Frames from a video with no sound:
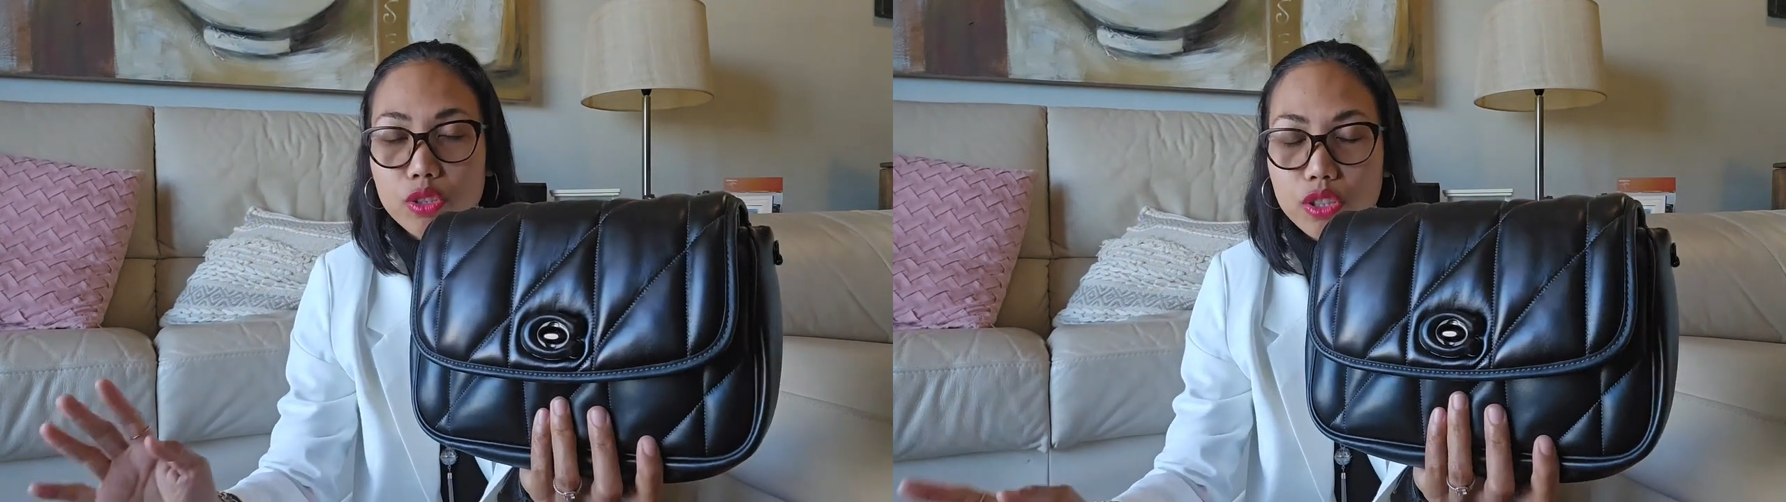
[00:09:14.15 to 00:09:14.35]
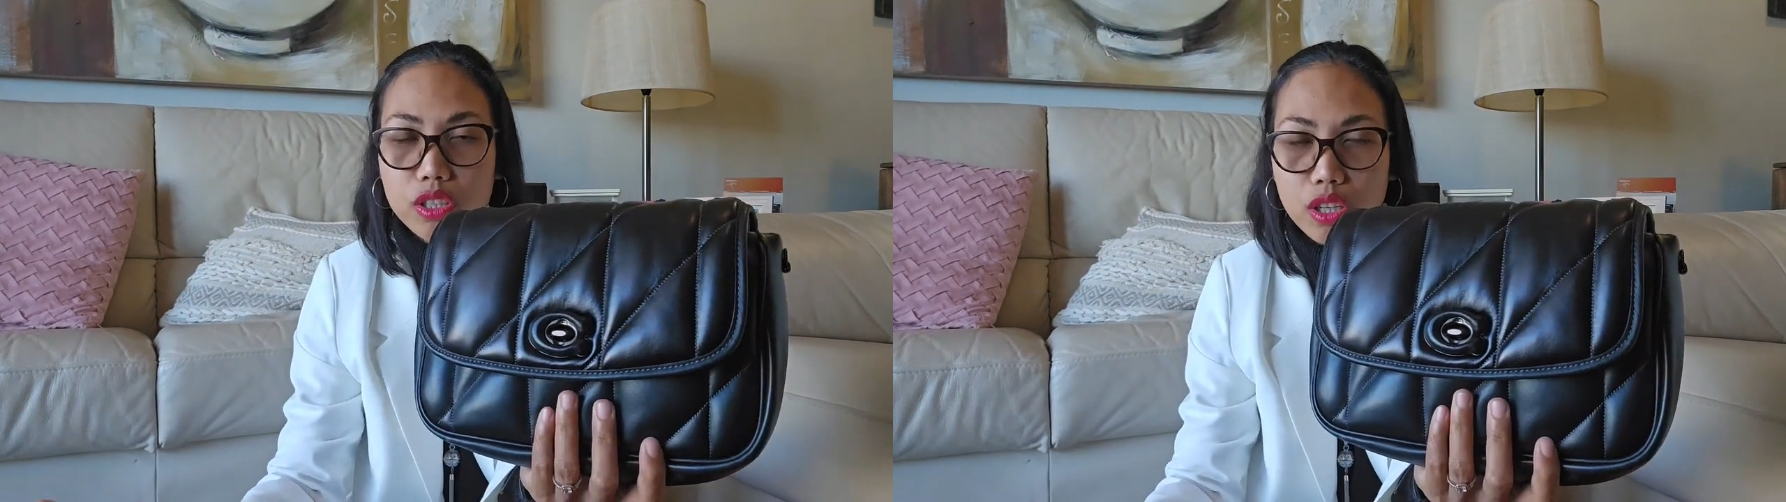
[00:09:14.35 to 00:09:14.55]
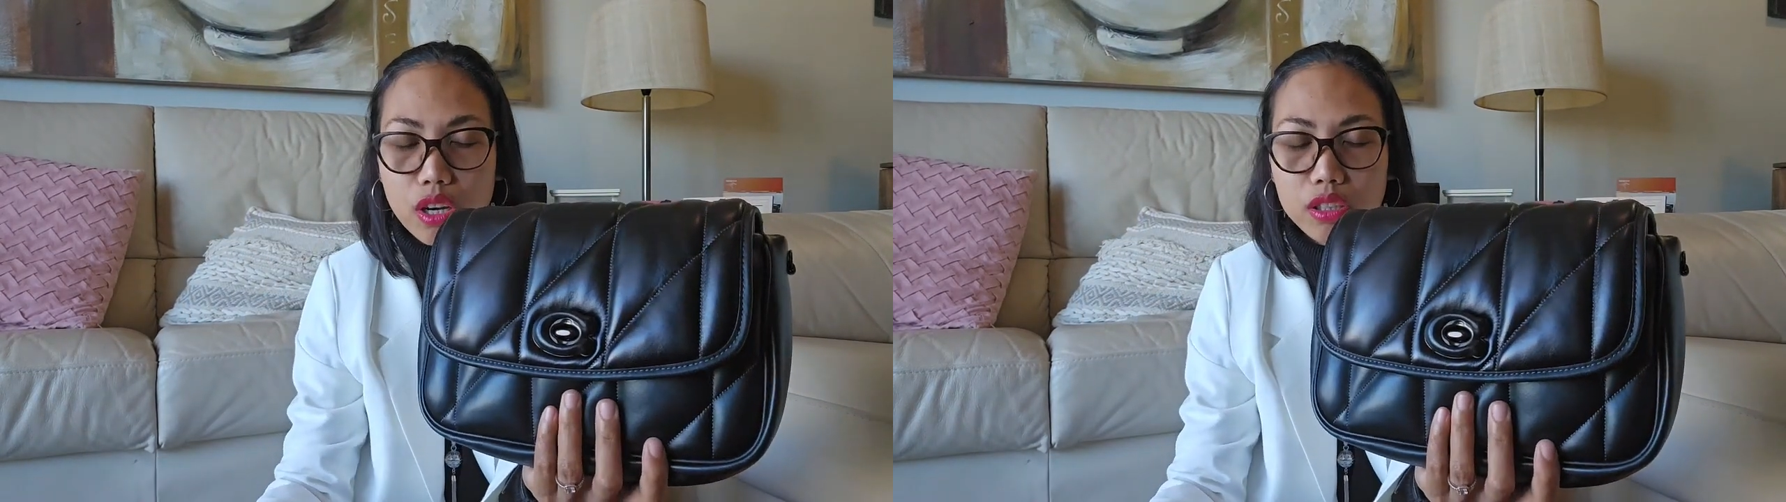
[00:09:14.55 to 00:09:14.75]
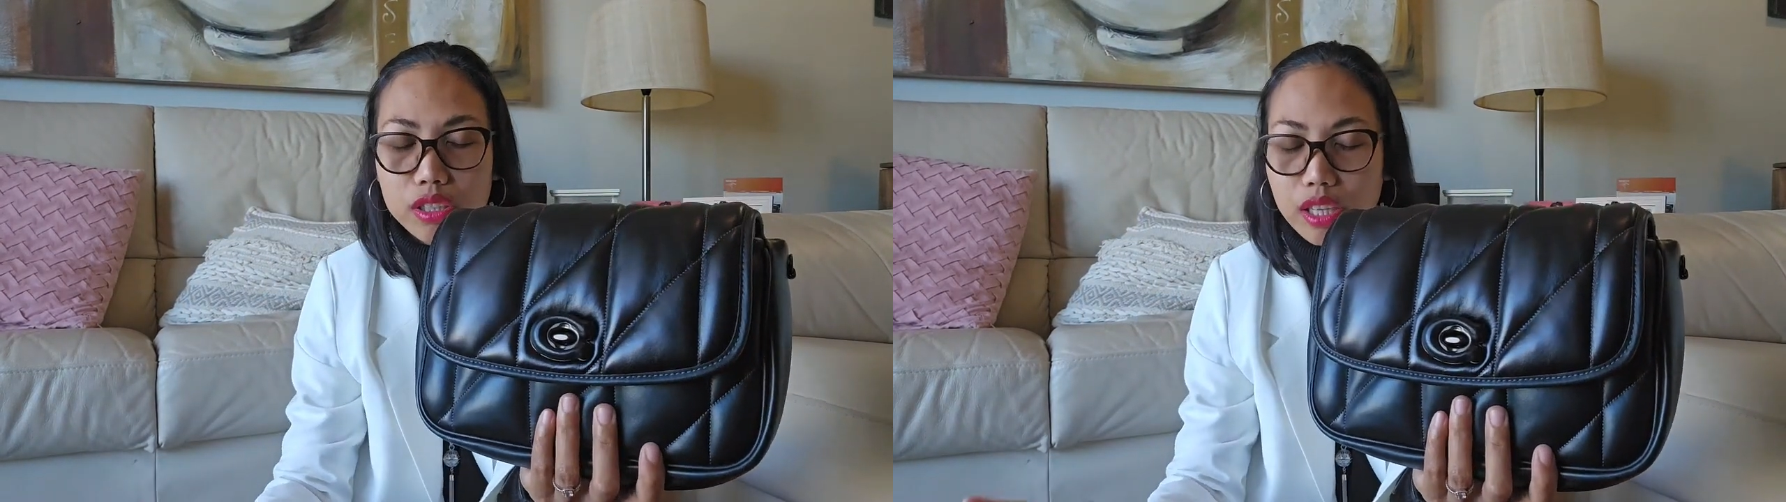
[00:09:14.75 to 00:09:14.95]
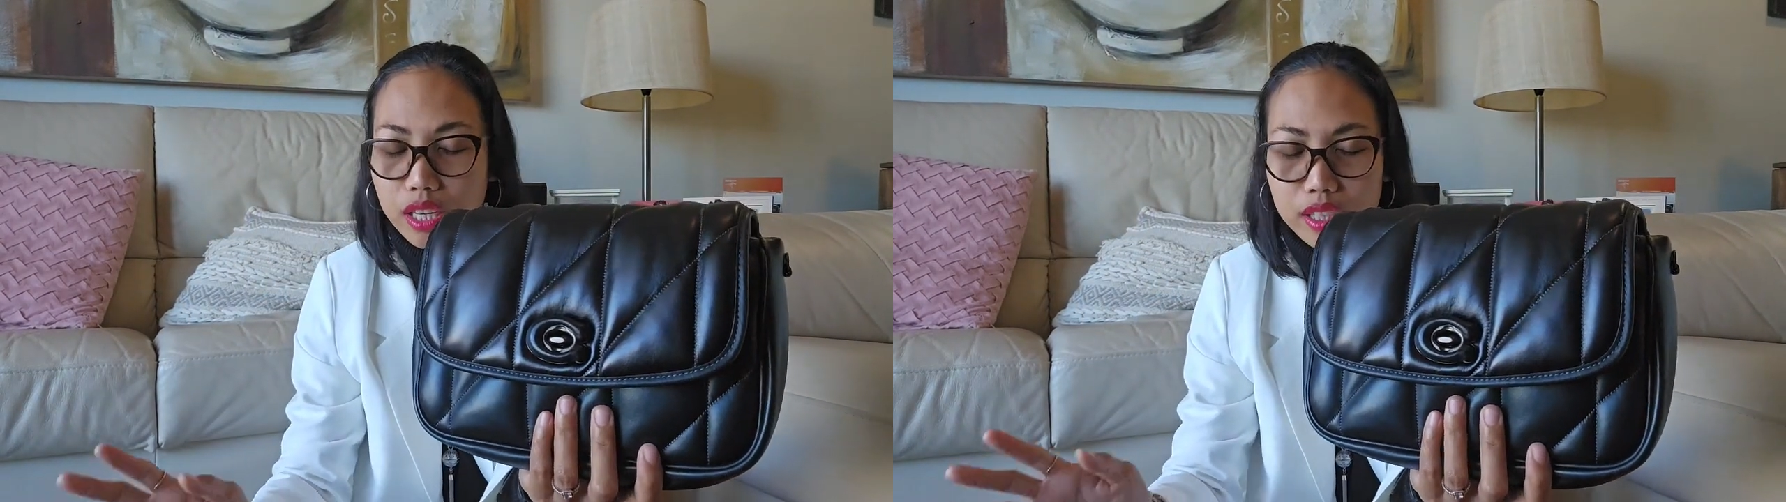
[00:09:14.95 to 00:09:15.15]
turn lock
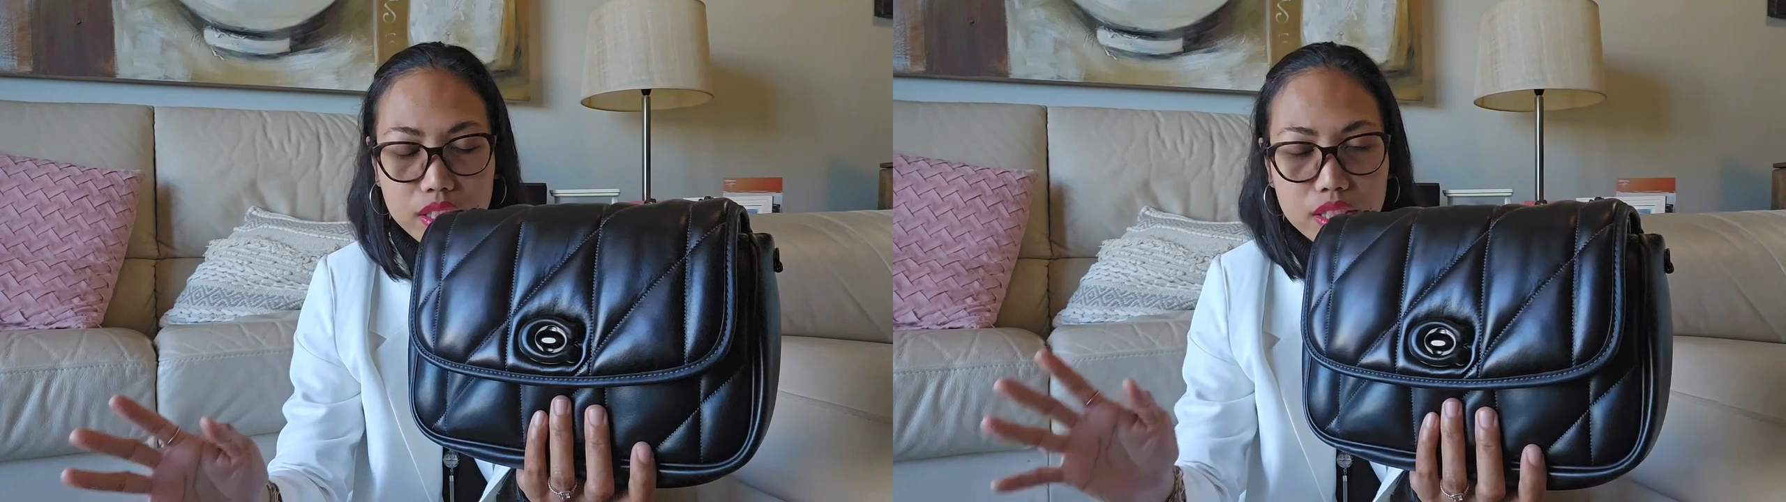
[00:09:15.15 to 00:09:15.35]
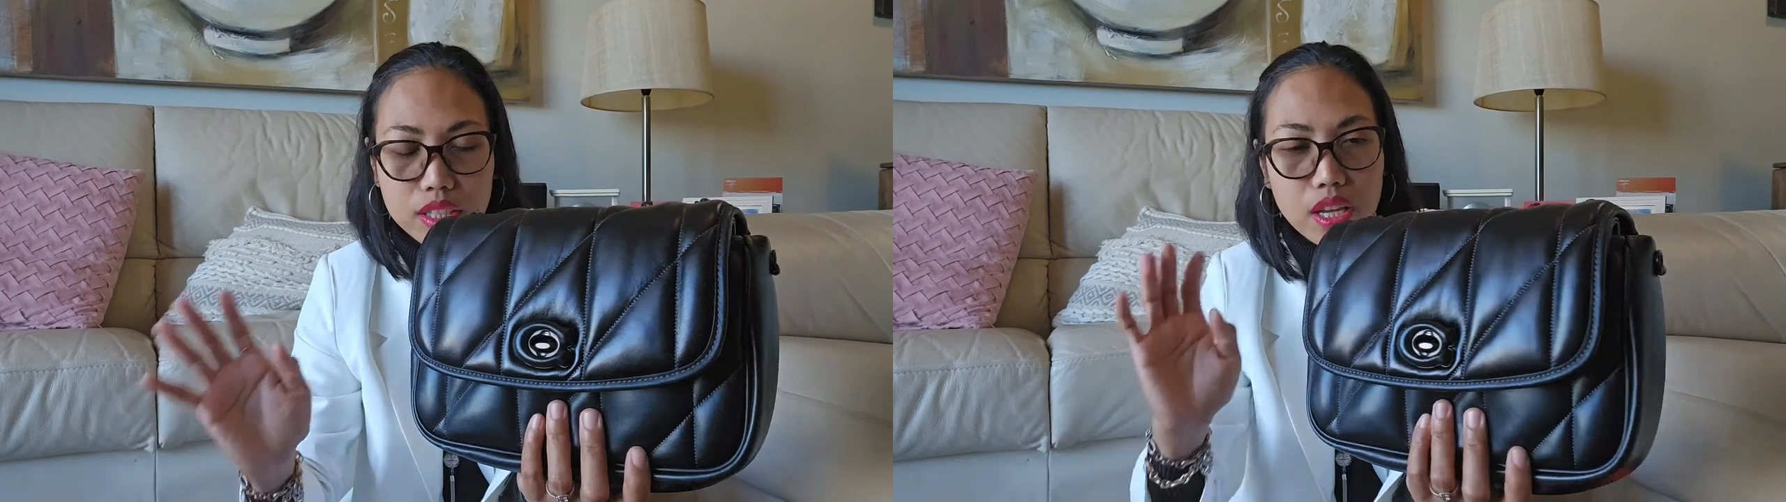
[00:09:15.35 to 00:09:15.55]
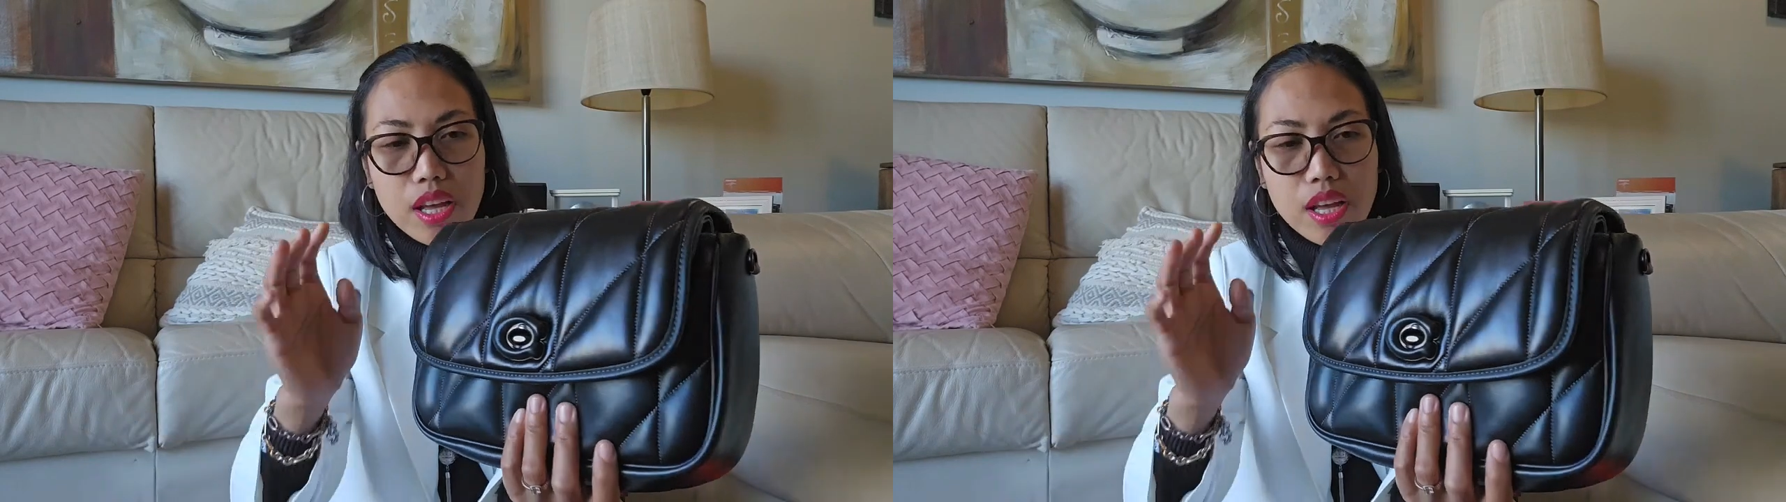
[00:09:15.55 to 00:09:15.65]
guys